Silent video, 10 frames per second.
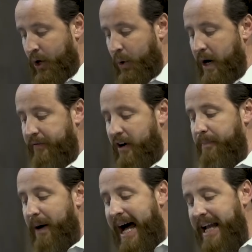Whoever
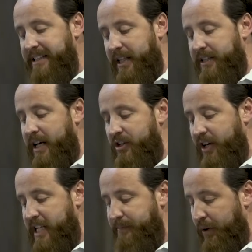abides in the
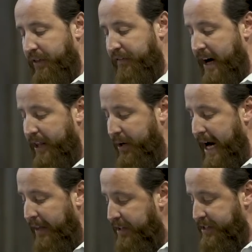teaching has both the Father
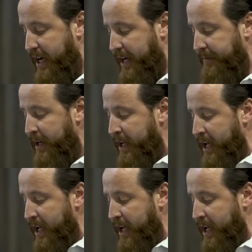and the Son.